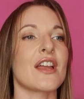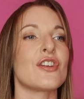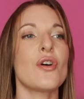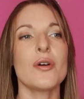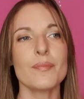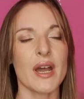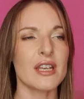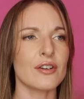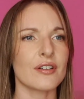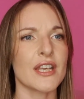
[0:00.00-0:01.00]
and
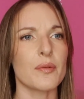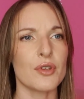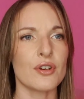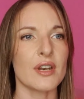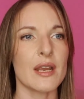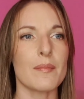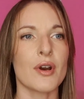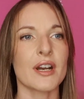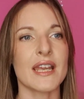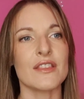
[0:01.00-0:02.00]
non-binary community,
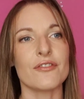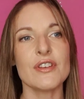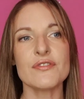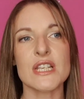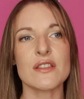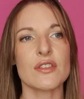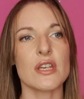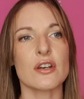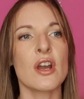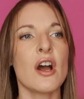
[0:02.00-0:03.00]
marking the 15th
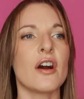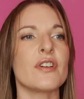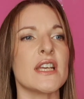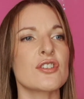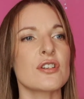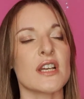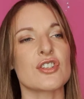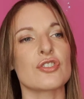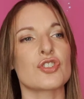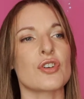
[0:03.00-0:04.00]
year of
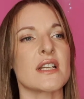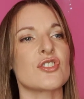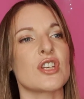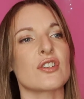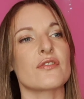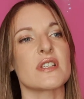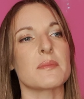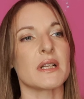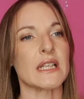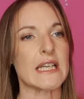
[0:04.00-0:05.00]
International Transgender
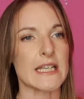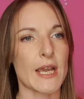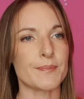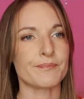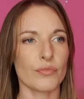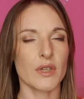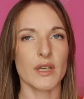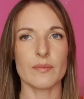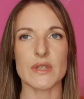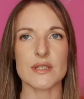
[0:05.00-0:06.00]
Visibility Day.
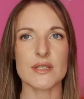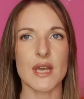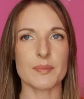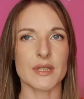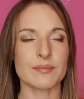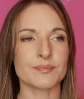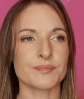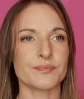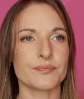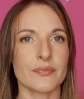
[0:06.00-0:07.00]
Yep, this is happening.
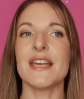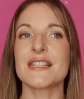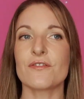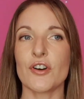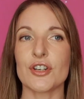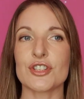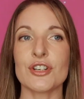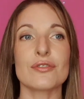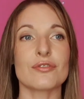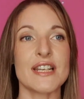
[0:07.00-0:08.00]
Its
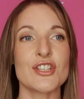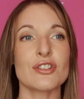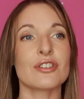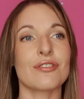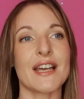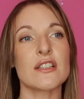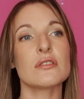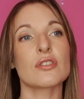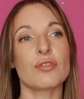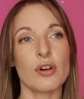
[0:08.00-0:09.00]
founder, Rachel
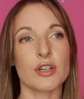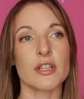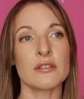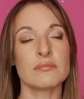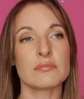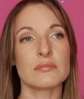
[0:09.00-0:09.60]
Crandall Crocker,